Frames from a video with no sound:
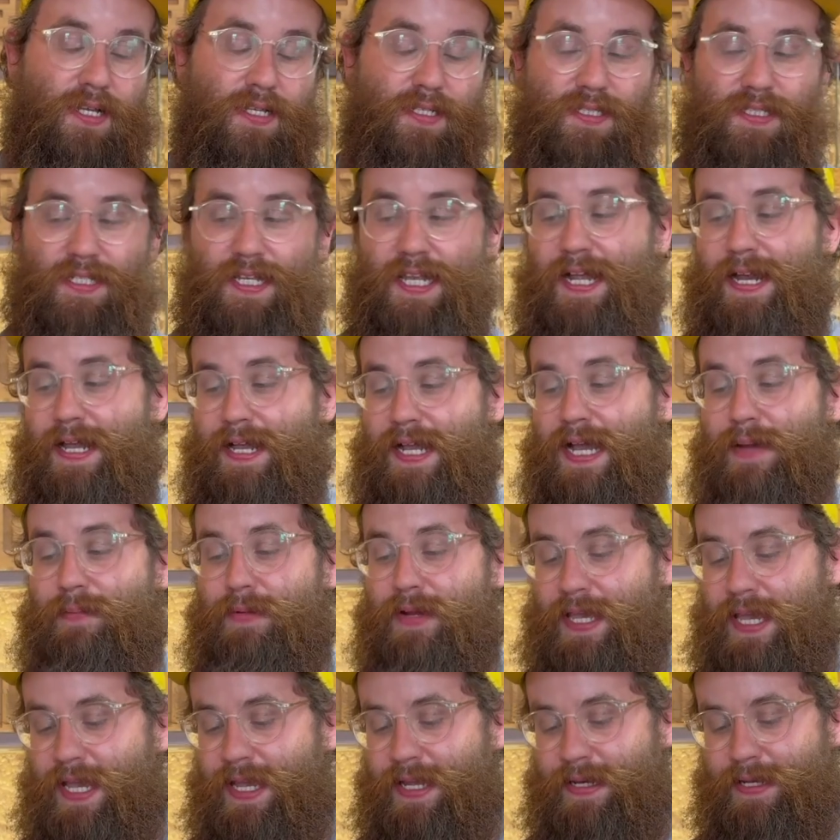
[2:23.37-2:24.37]
is gonna come in
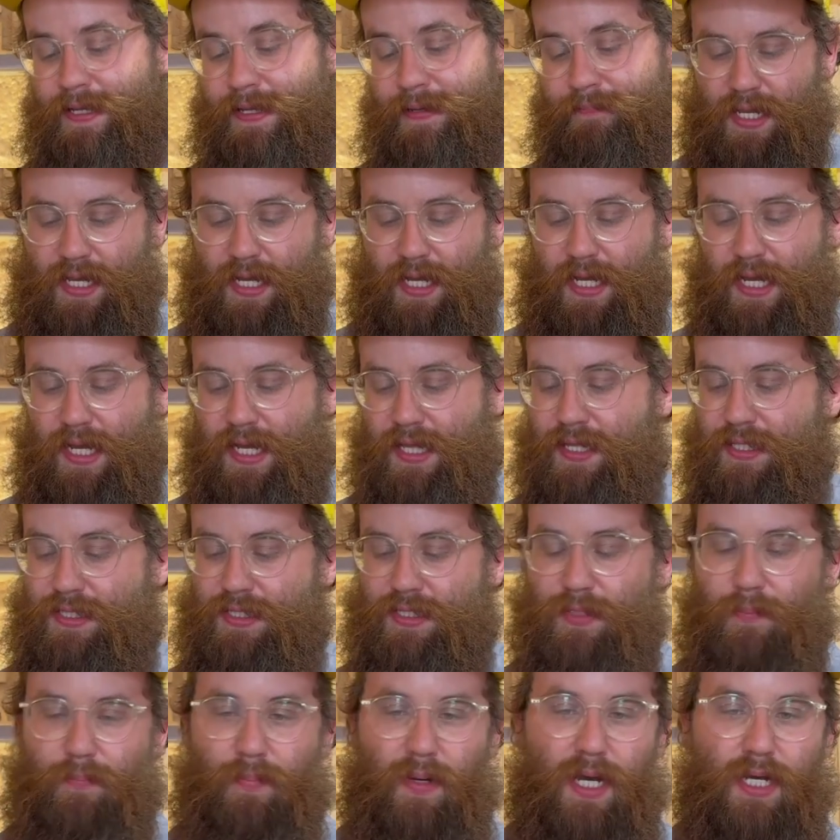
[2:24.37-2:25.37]
handy. This is
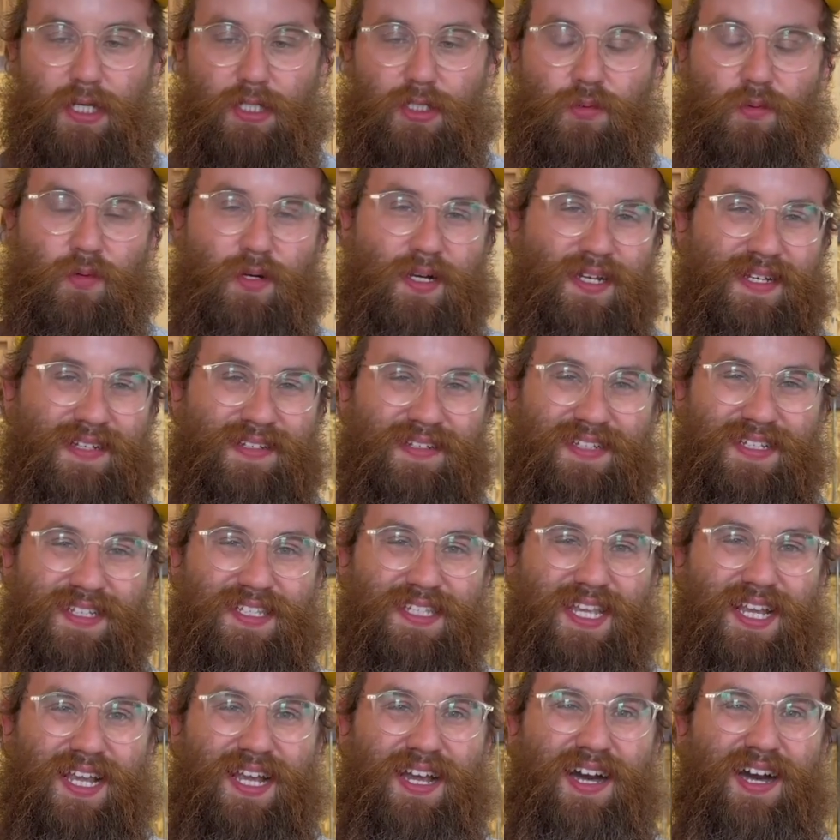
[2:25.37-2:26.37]
a Bosch one. It's
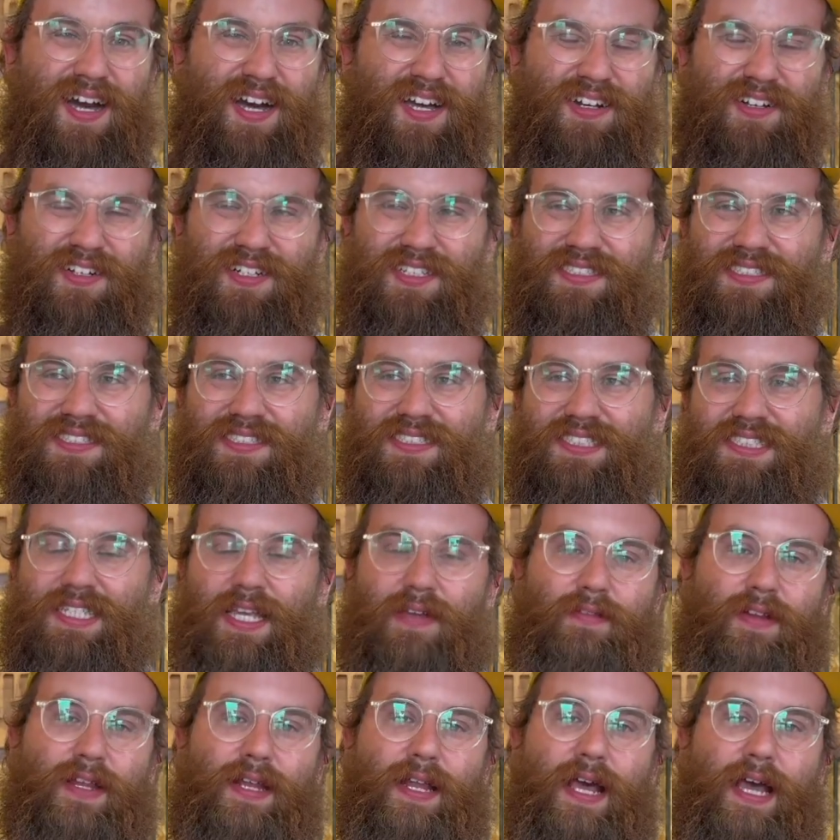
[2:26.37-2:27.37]
like
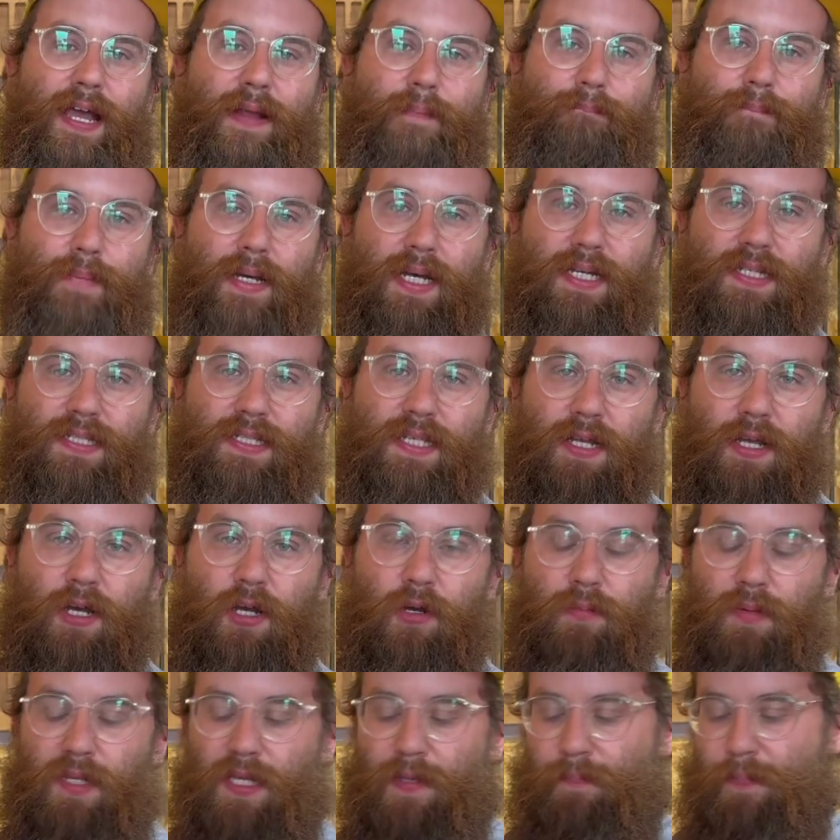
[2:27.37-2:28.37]
179 bucks at
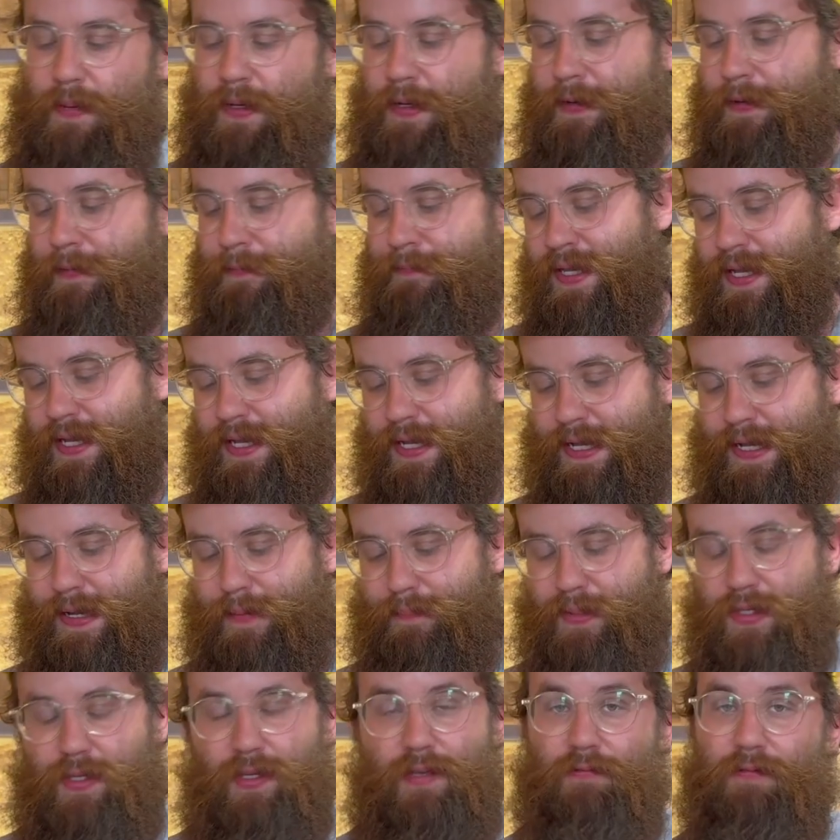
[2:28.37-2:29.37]
Home Depot.
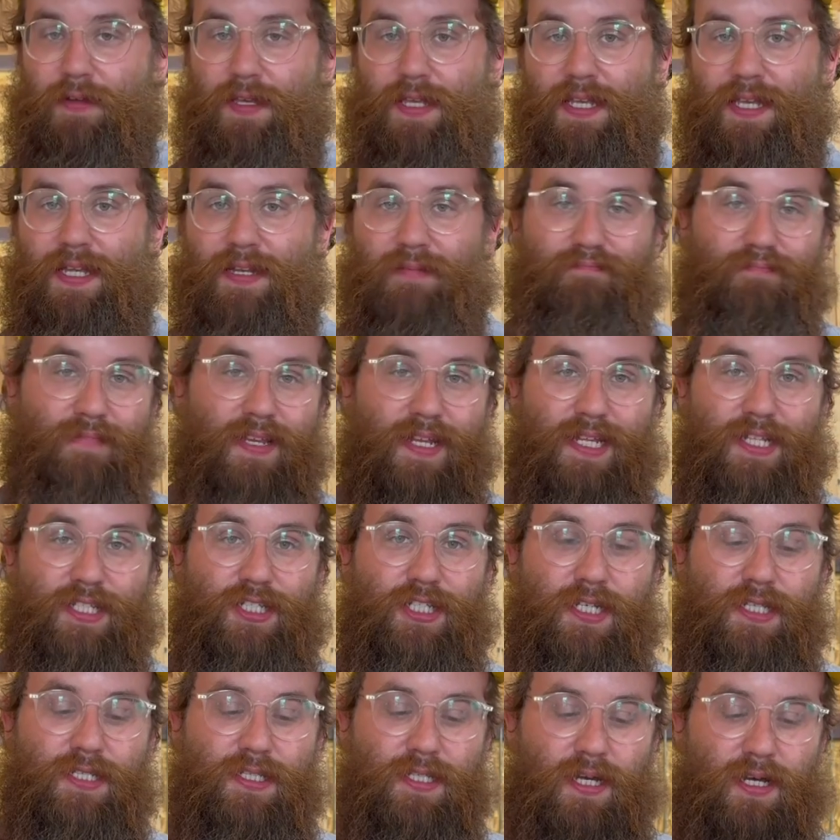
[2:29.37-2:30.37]
But you can really get any
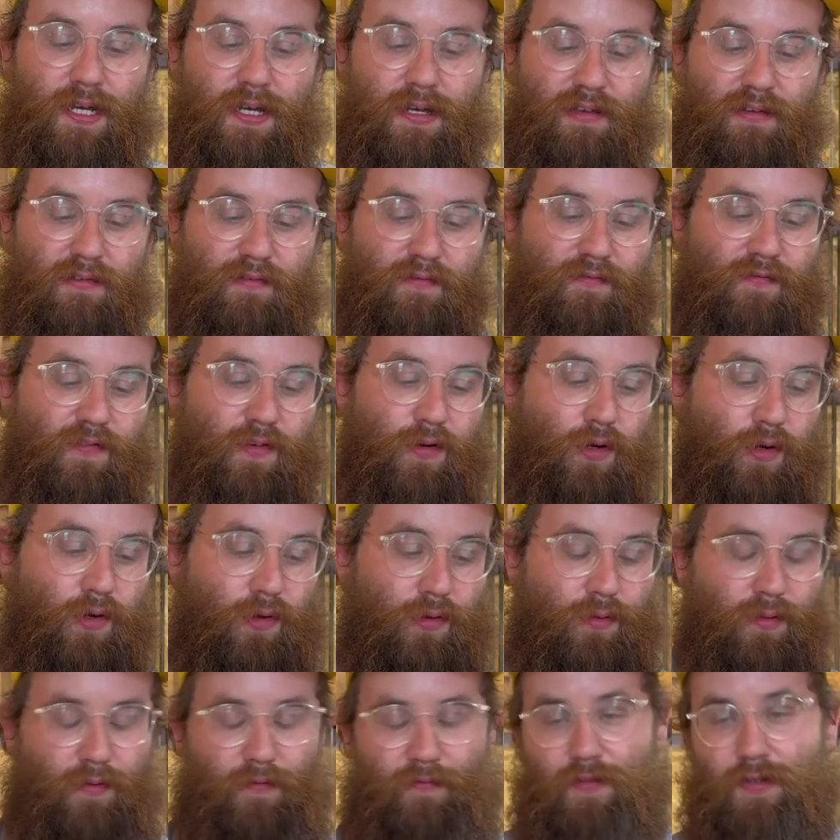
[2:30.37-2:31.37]
Jigsaw.
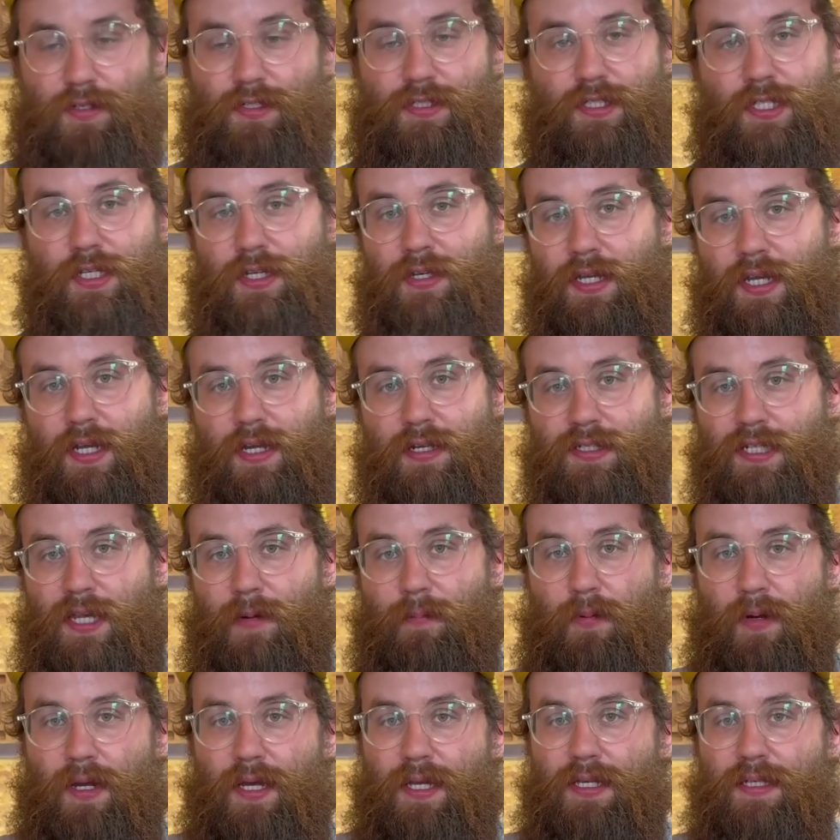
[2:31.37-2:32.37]
For the first 2 years, I
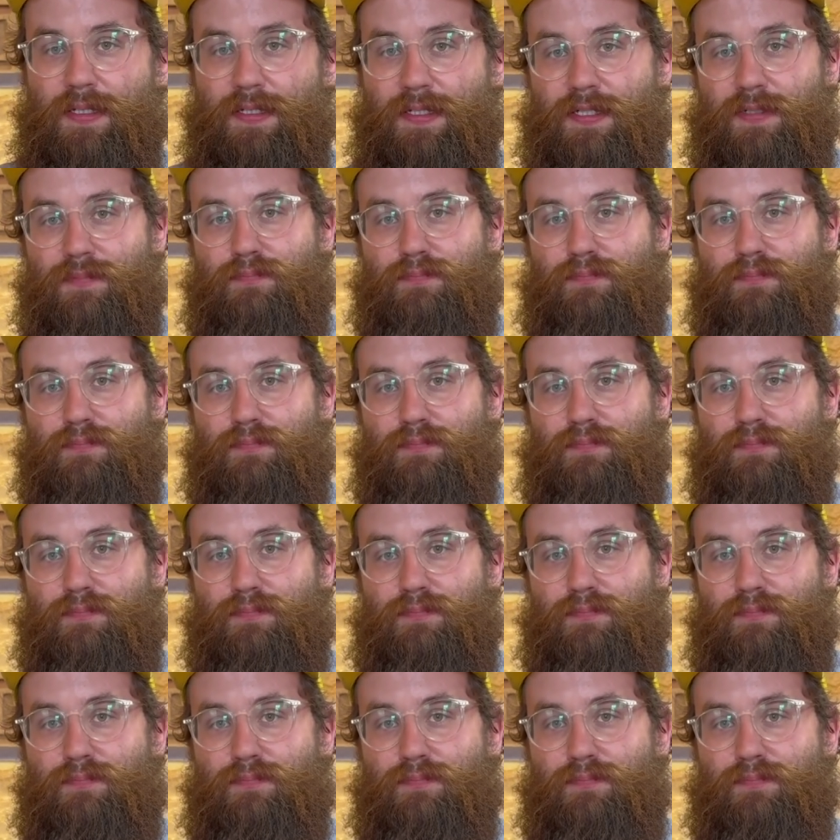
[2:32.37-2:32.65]
probably used this